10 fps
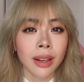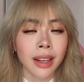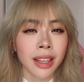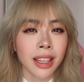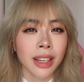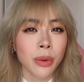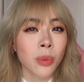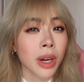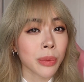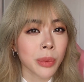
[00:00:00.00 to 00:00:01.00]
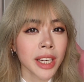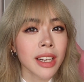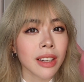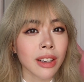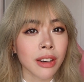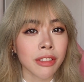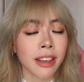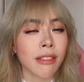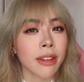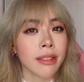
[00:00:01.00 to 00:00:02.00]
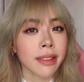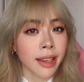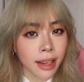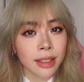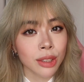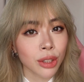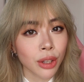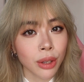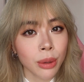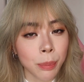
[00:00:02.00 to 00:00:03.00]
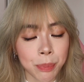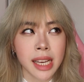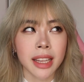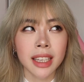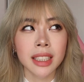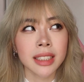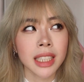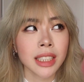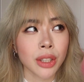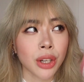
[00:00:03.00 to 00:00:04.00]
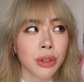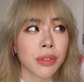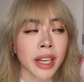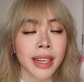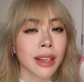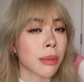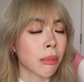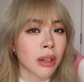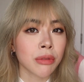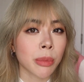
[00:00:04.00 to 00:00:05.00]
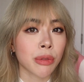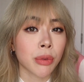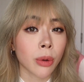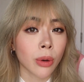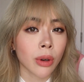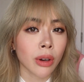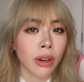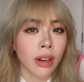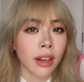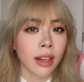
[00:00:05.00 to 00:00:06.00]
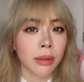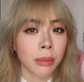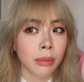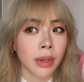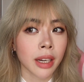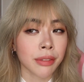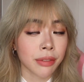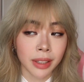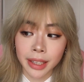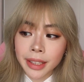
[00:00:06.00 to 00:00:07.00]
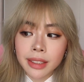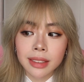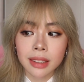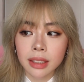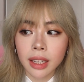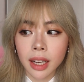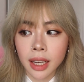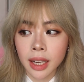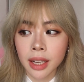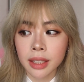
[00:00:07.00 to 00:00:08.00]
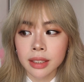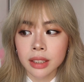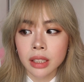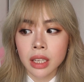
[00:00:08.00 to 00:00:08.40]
I think 1 week of it getting to you. Yeah, I think I sent it off like a month before my flight, and